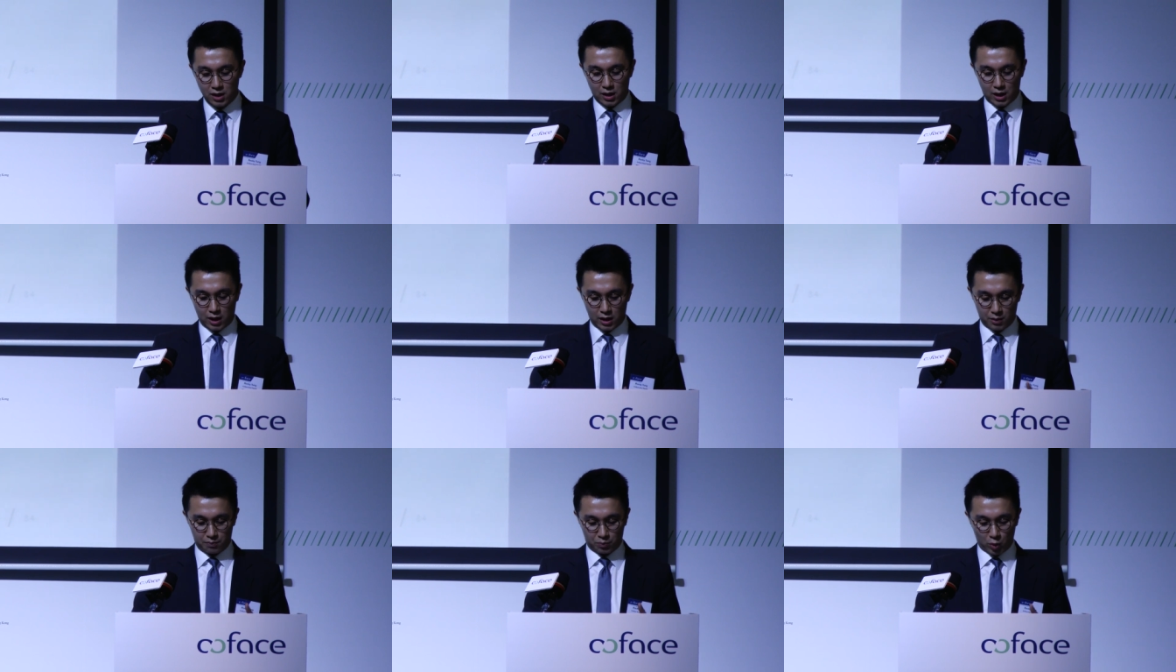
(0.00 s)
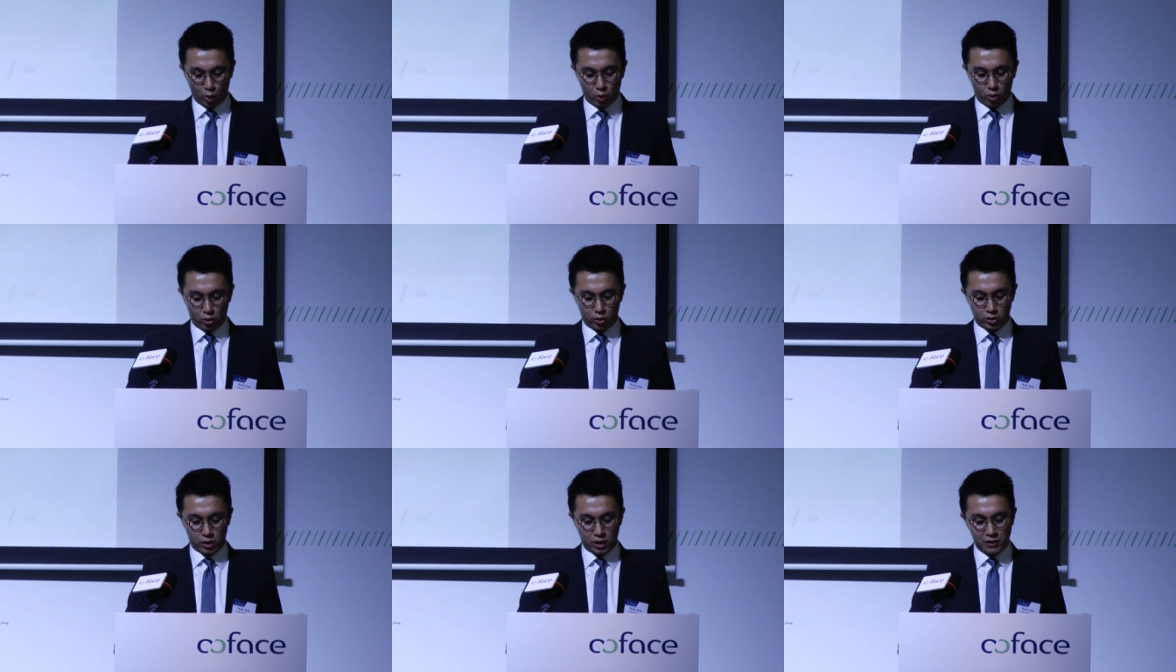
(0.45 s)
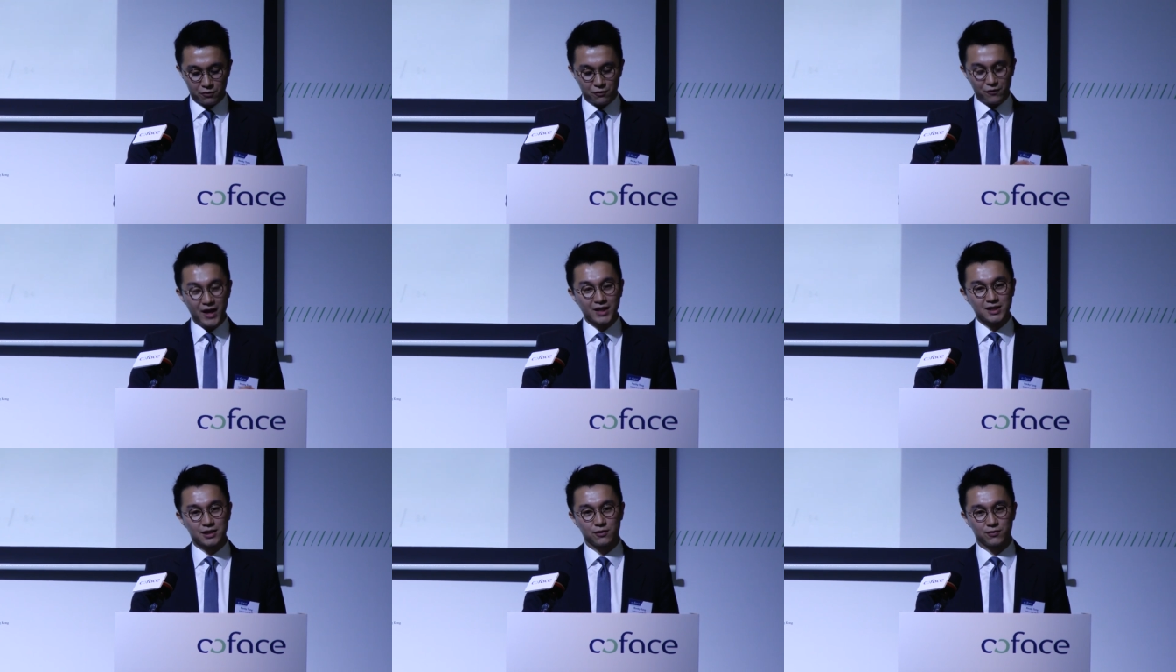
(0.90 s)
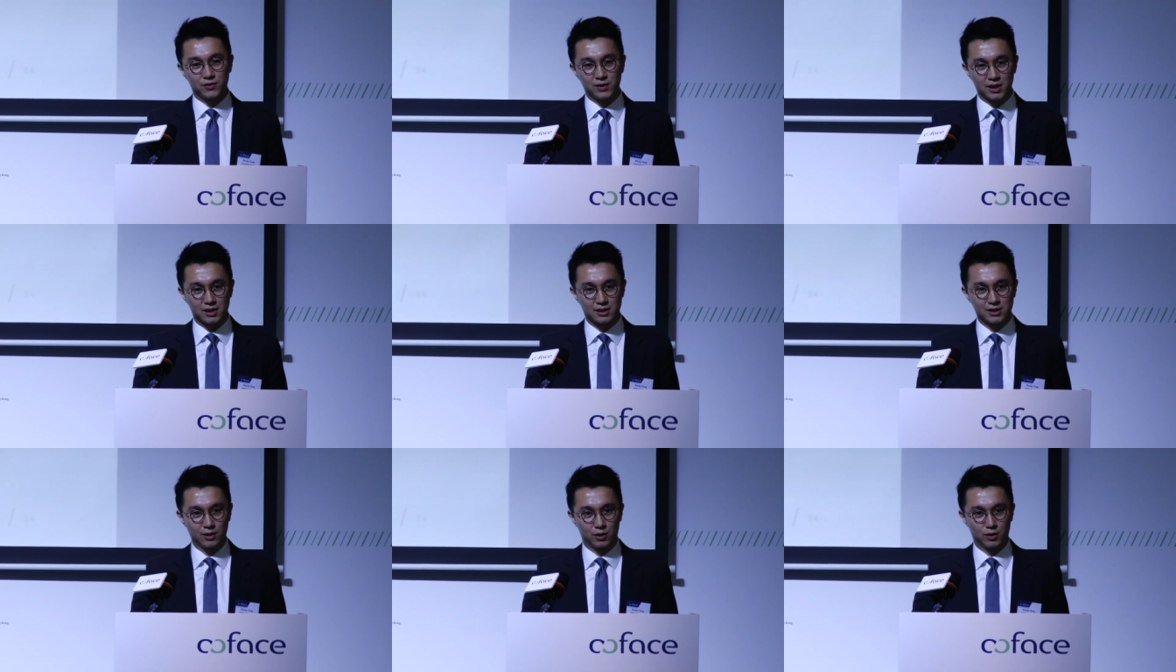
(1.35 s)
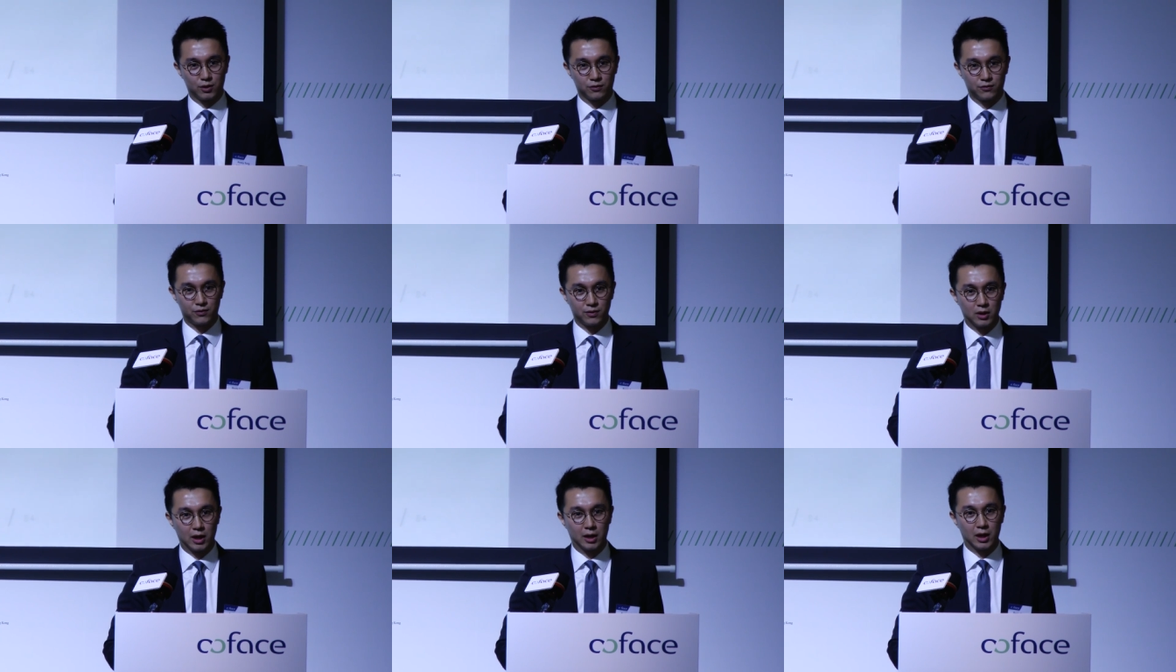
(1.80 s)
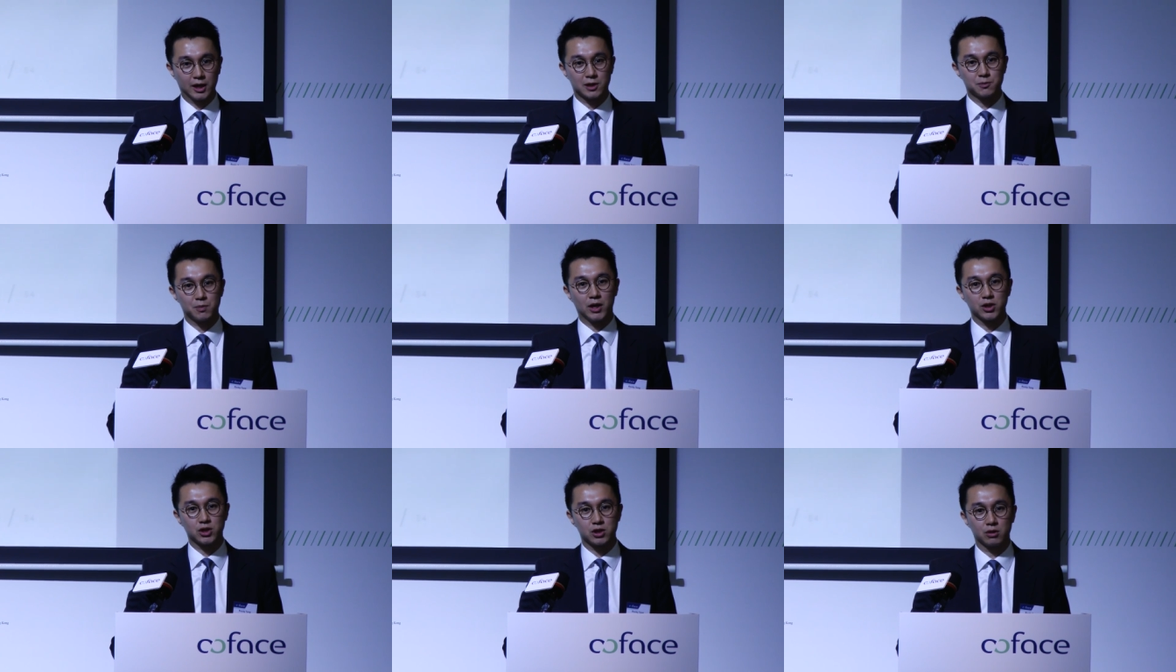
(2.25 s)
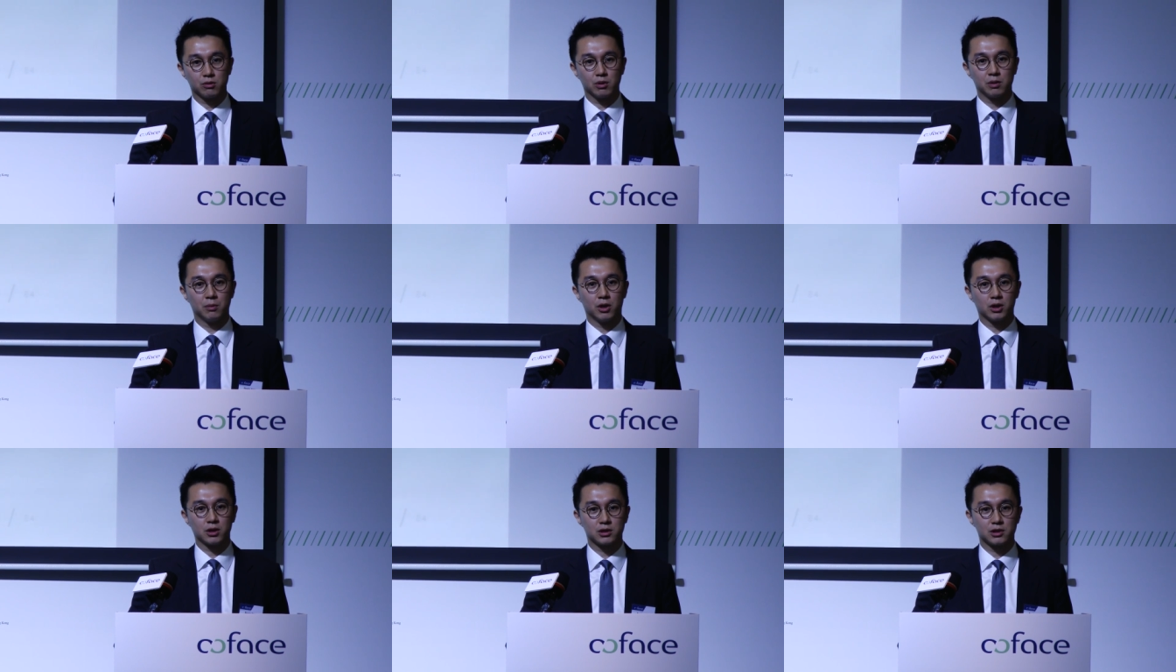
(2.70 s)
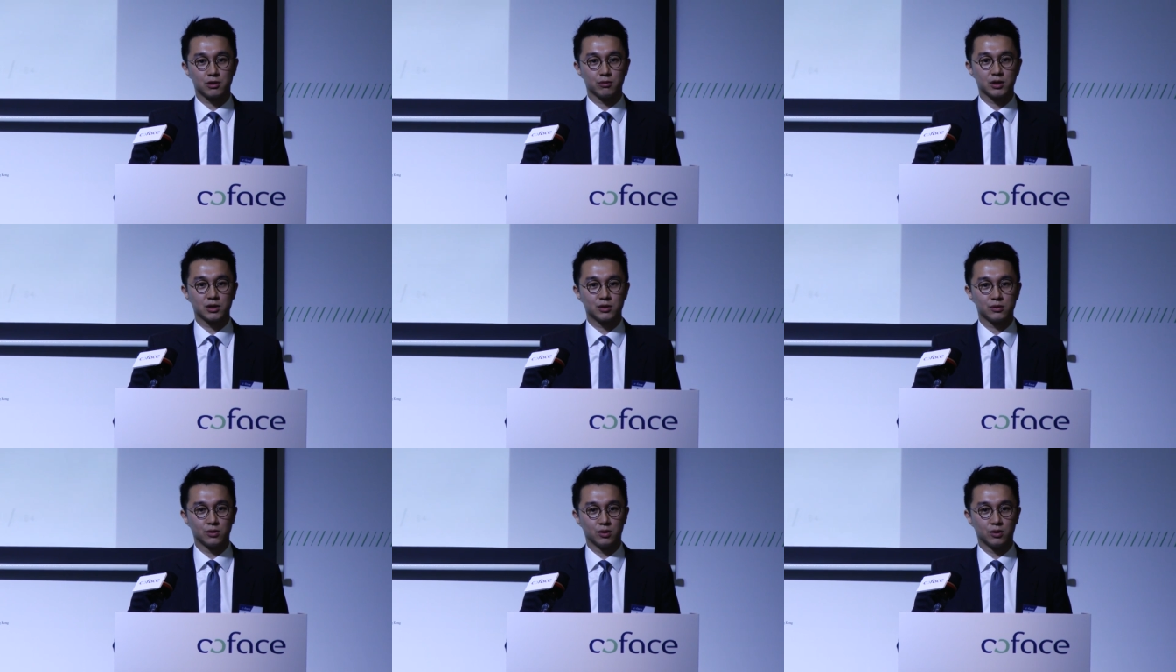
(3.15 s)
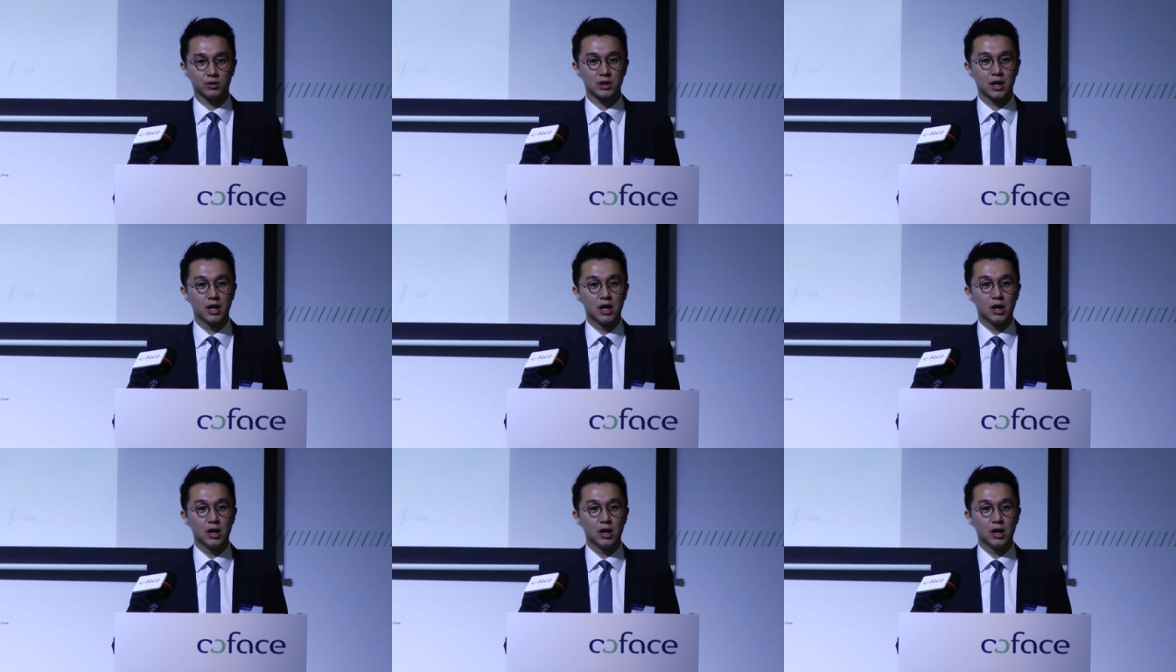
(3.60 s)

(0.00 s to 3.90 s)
um, or, or the effectiveness of uh, expansionary monetary tools